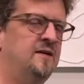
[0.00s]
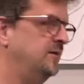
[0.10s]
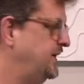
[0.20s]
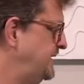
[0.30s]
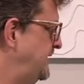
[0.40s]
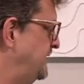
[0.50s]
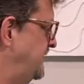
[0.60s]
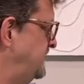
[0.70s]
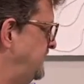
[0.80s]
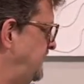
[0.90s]
All right. Now,
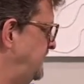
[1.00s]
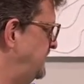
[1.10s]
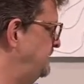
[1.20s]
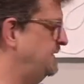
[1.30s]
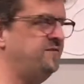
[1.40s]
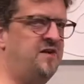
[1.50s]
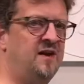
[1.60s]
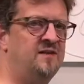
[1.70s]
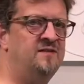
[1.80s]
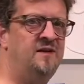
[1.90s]
the identity then
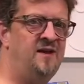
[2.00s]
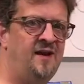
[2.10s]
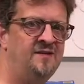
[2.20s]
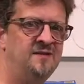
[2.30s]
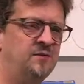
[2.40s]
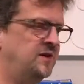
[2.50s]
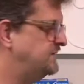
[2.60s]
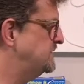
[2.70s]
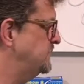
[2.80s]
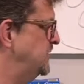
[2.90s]
affects and has a
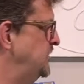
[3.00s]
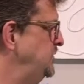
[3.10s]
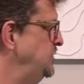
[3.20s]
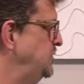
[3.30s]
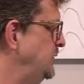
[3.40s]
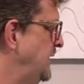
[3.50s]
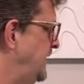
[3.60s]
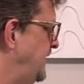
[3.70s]
belief. So, a who